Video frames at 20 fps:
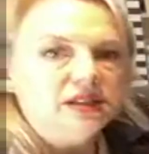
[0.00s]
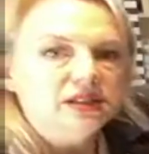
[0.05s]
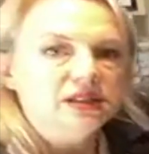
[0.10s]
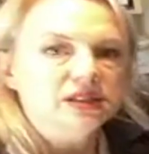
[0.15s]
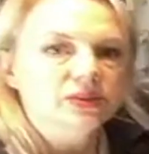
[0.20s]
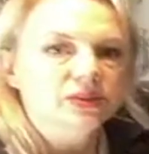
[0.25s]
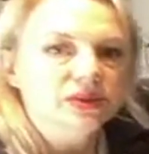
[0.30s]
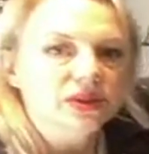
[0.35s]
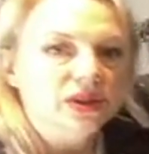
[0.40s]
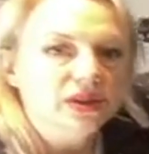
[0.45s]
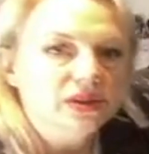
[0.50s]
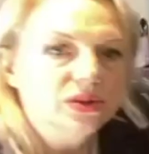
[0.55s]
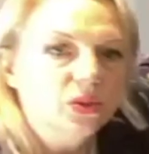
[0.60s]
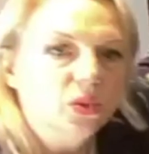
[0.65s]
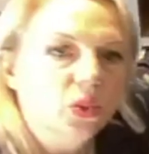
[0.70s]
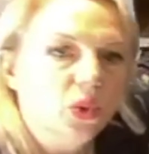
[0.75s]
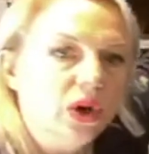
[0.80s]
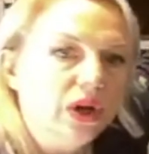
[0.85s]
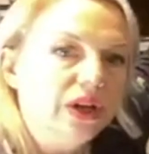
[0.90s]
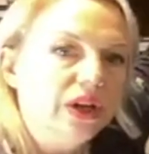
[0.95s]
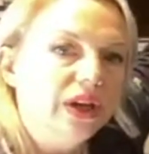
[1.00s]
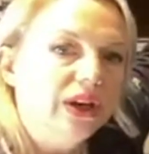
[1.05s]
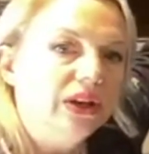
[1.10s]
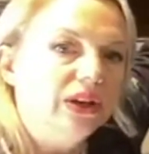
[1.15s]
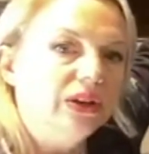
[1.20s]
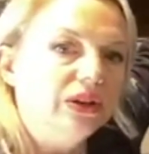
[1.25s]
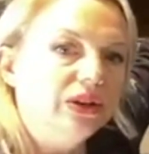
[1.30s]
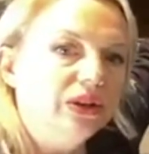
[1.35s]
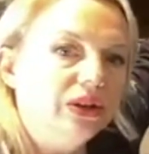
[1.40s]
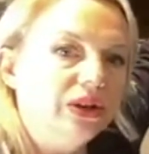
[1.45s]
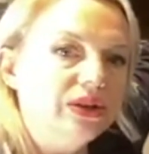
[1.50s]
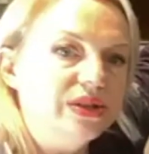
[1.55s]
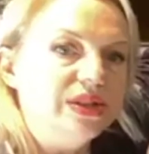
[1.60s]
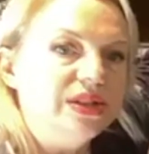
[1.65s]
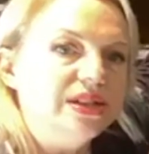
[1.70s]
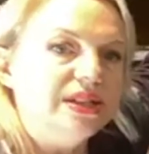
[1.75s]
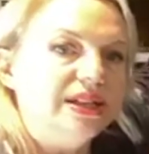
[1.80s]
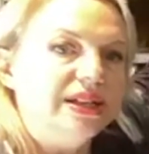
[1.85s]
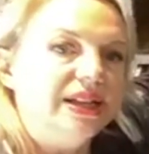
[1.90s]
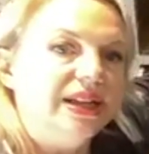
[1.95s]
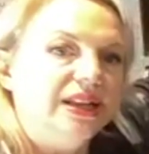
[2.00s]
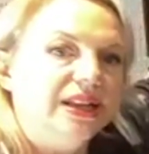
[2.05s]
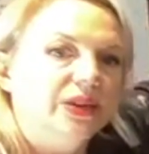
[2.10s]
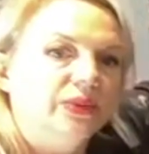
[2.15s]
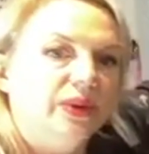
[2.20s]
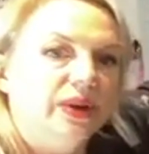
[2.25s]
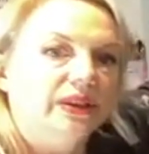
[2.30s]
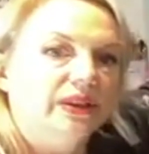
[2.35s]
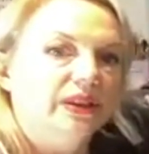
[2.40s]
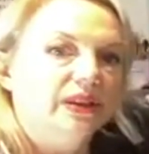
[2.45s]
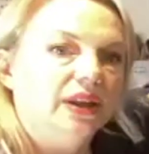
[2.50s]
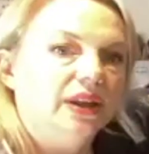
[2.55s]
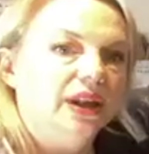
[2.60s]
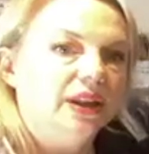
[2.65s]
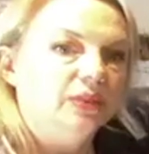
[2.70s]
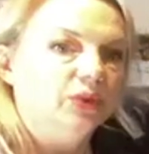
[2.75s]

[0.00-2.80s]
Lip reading: Someone's asked, what are you using to clean it with in the